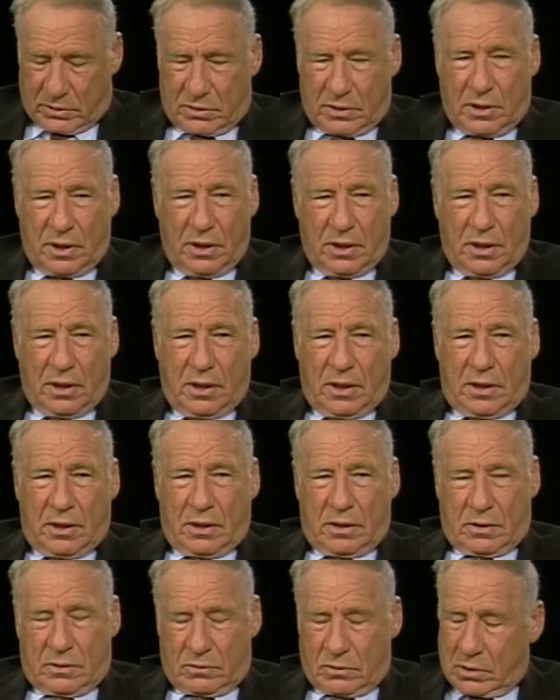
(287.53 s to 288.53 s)
you.
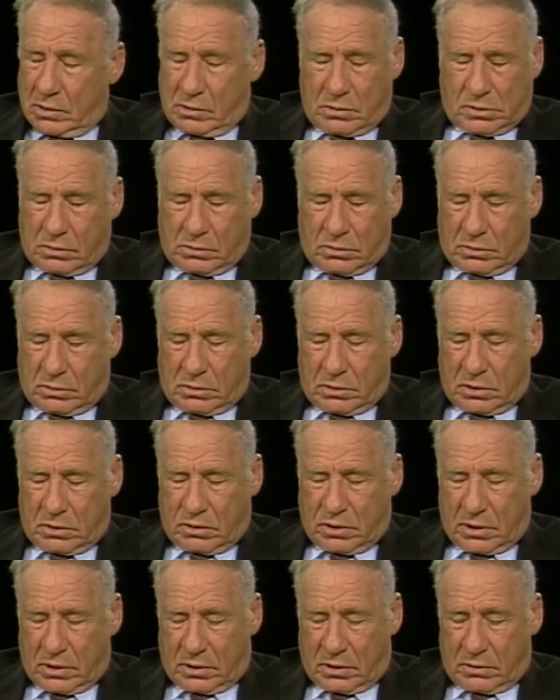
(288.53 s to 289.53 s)

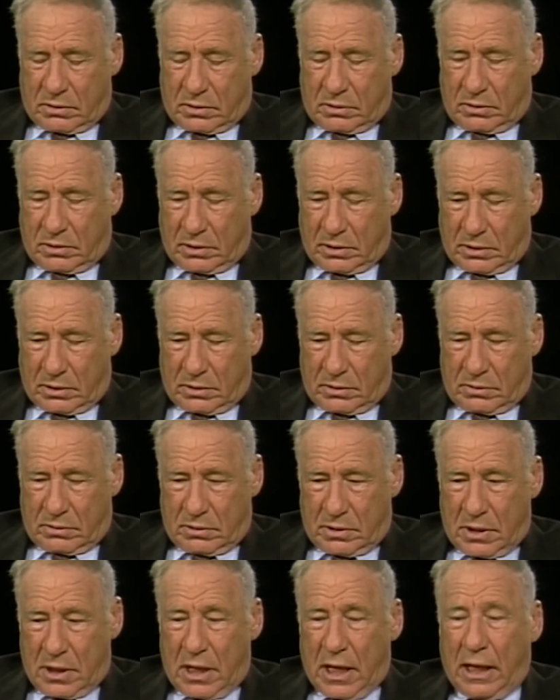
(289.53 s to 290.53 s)
No, thank you, no, thank you.
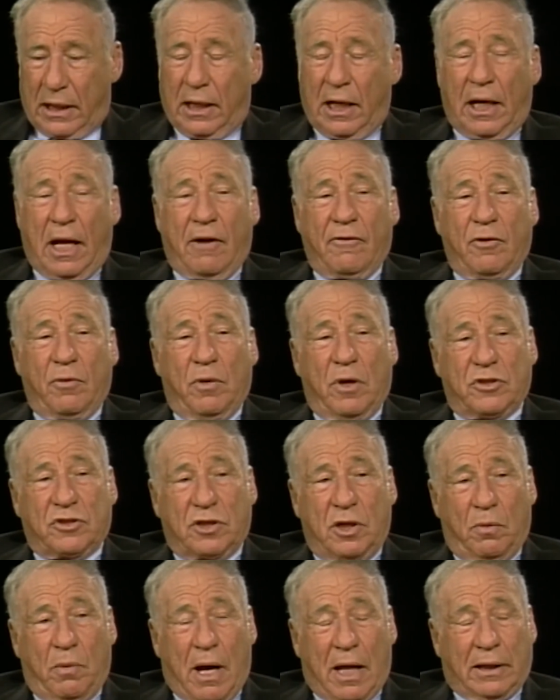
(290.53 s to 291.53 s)
And then every
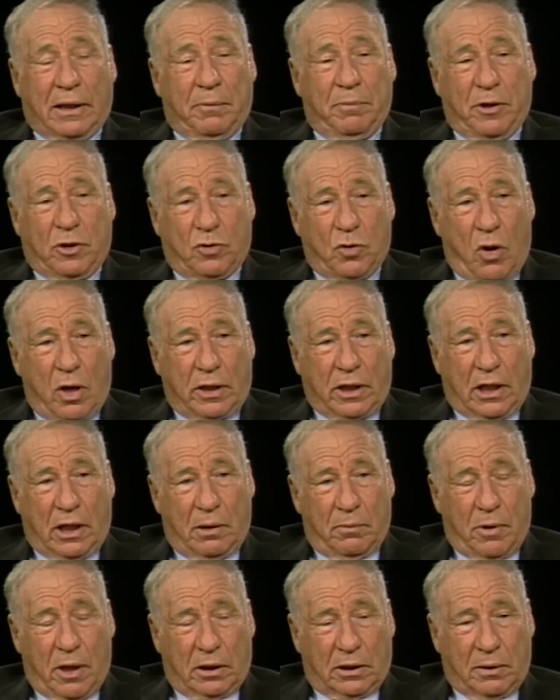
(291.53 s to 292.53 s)
once in a while, they'd be
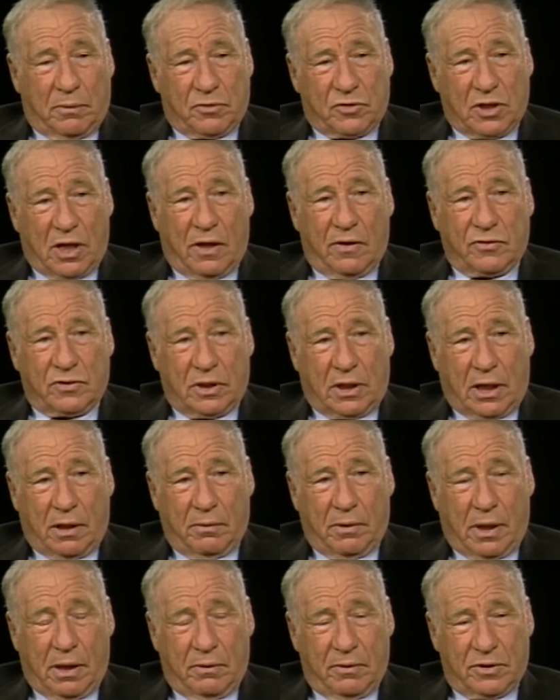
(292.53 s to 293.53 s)
talking among themselves, and
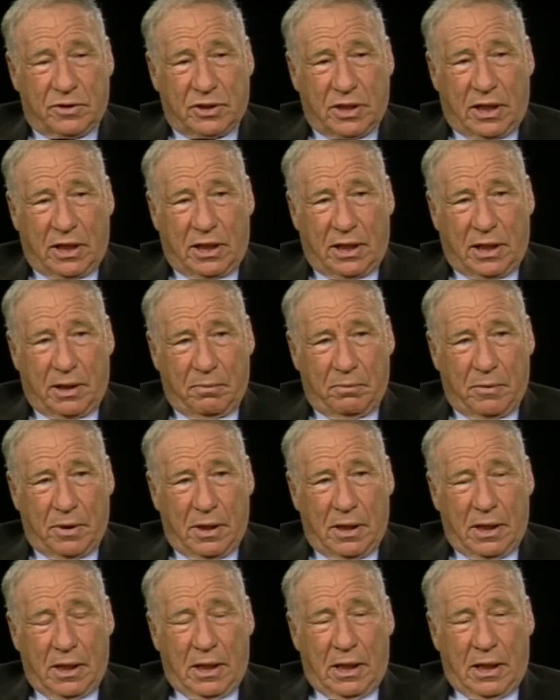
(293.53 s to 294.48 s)
I would say to them,